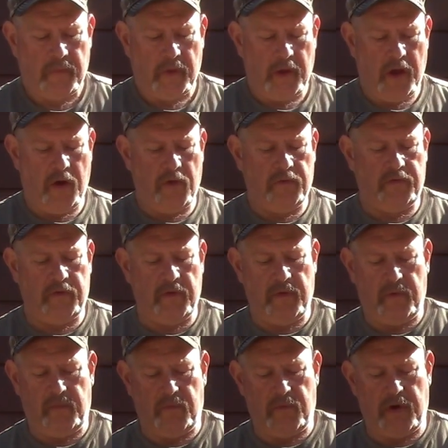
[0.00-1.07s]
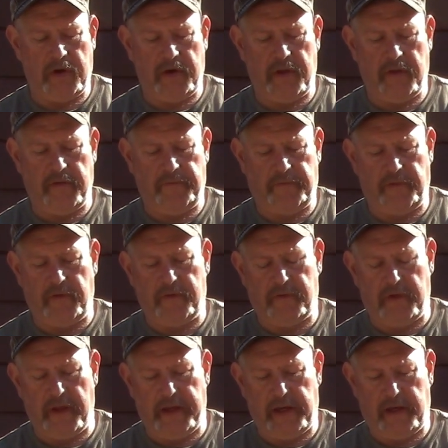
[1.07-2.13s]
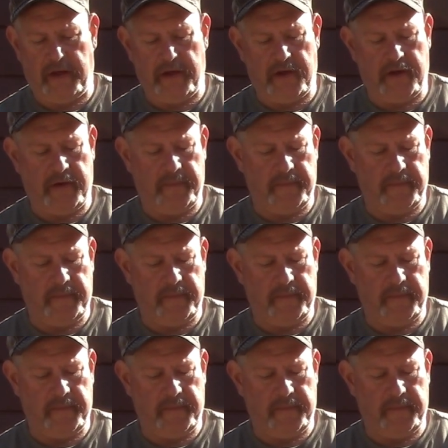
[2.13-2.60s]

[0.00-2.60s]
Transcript: I also running the First Lite, where